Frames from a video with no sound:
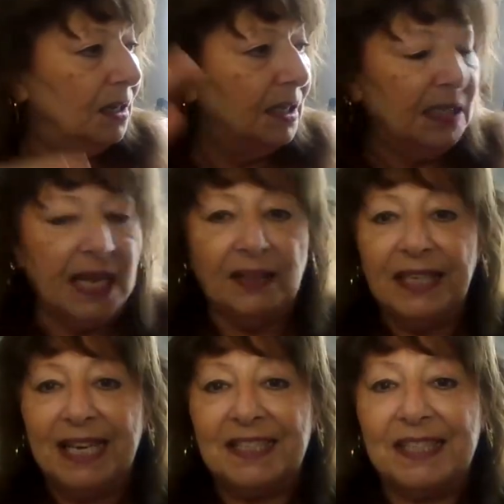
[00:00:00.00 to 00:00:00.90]

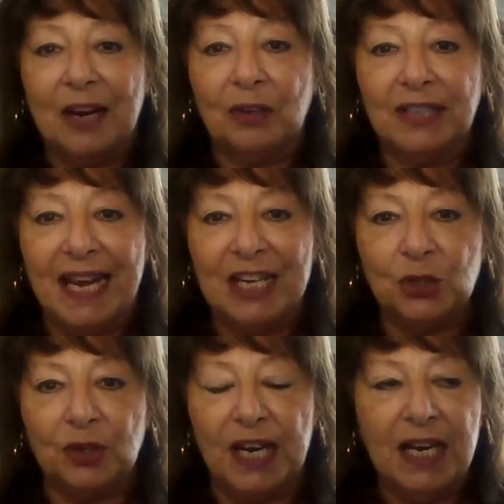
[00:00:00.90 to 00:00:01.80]
yelling at Sarah
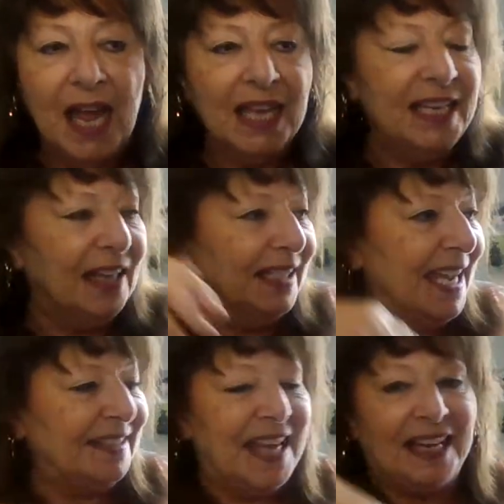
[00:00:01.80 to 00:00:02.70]
Landry, yelling
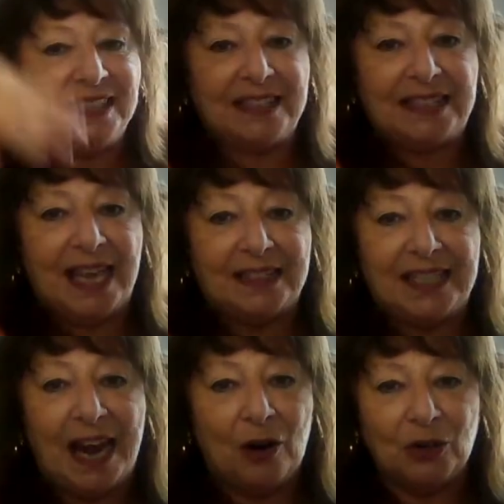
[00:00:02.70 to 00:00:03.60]
at that
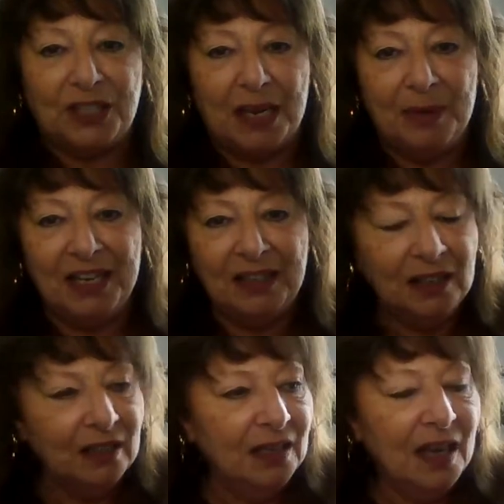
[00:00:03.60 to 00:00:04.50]
tarot demon,
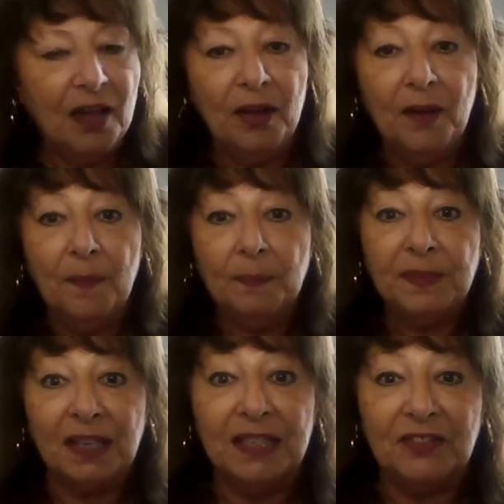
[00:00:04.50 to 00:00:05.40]

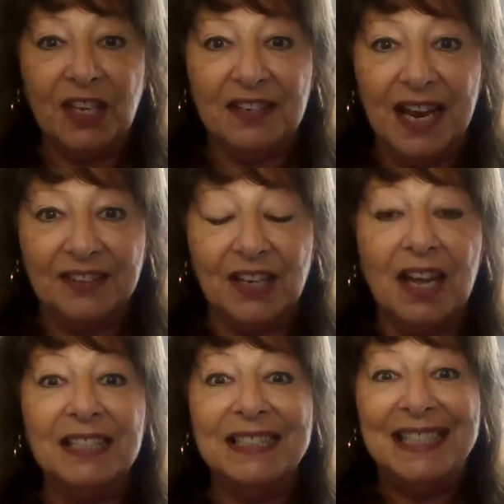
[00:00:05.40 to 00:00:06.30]
that
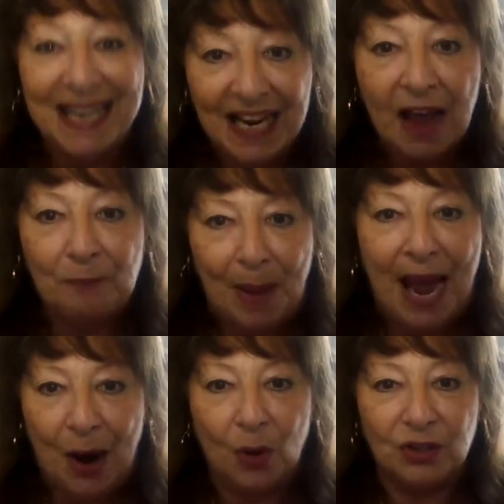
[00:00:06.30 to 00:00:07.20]
Nithyananda did have
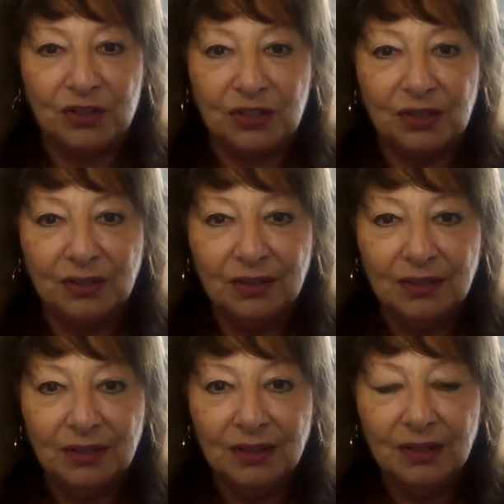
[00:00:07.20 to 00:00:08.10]
powers.
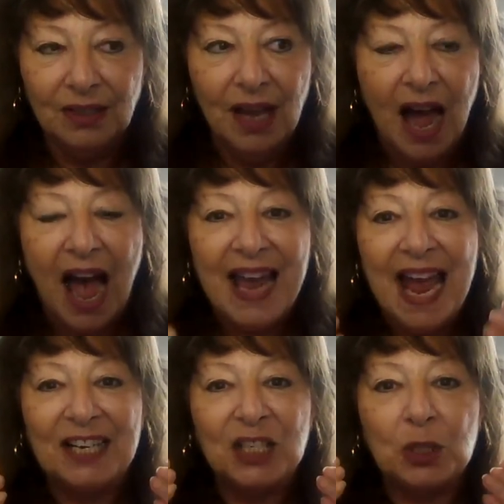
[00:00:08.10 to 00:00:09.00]
I
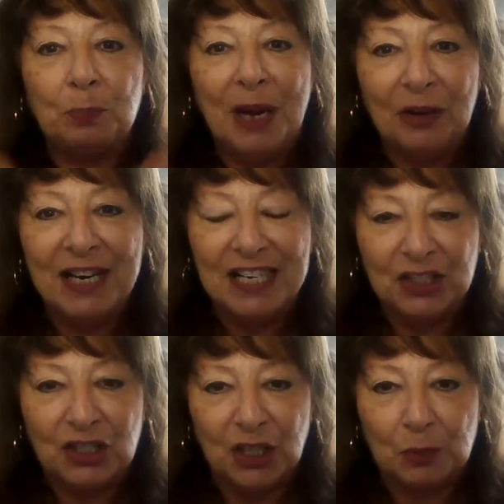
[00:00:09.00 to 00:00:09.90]
had
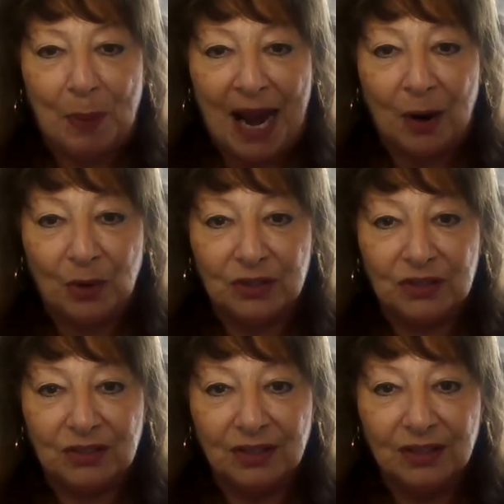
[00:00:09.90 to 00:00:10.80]
experienced his
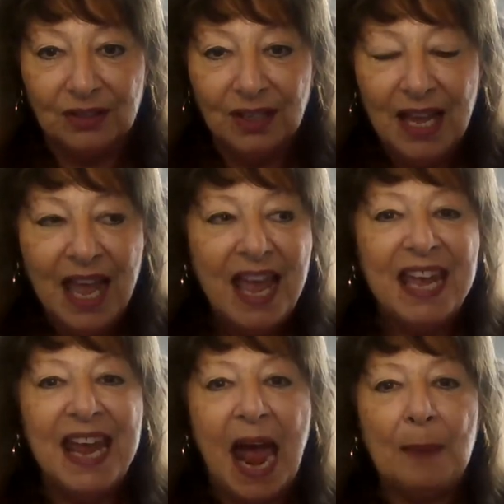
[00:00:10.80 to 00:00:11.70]
powers.
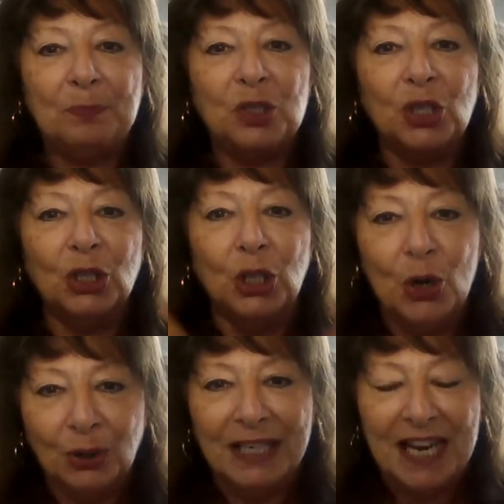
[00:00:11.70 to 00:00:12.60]
He
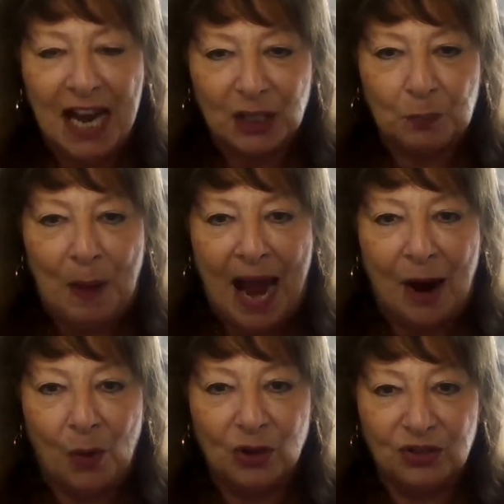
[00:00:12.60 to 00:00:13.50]
absolutely has
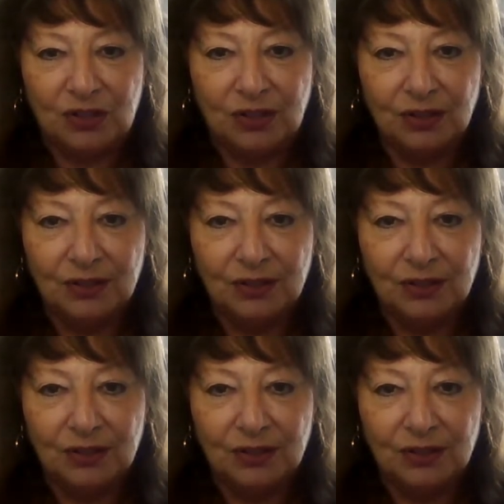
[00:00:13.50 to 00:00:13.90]
powers.